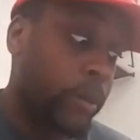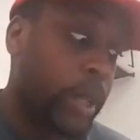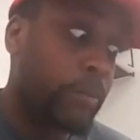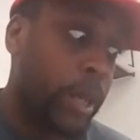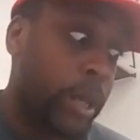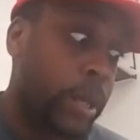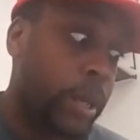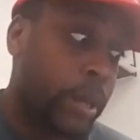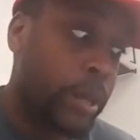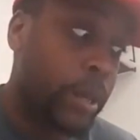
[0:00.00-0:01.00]
You gonna
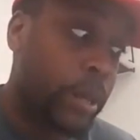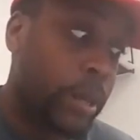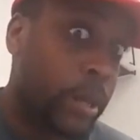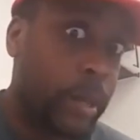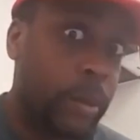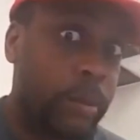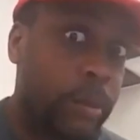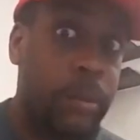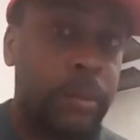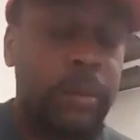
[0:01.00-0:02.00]
answer or what, buddy?
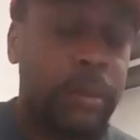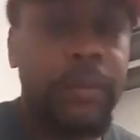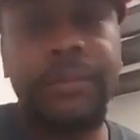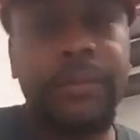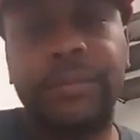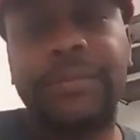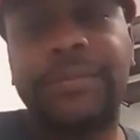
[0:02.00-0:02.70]
Hell.